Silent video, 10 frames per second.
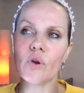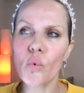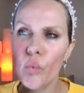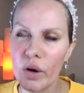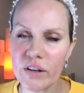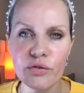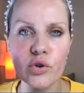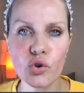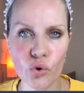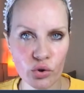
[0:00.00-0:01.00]
Wait for
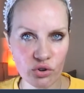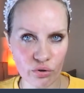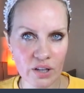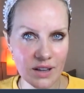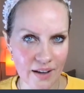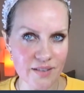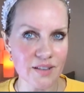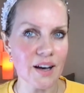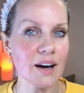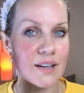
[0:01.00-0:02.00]
2-3
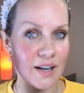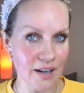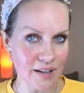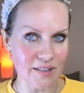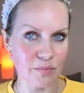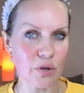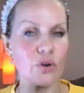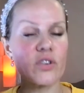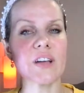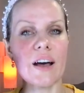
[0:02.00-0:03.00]
days at least,
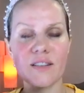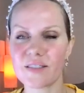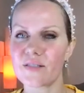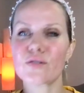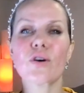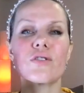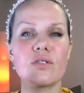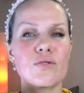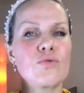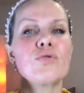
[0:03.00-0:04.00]
because that's
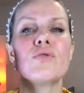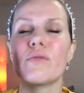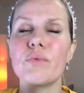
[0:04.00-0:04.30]
not too,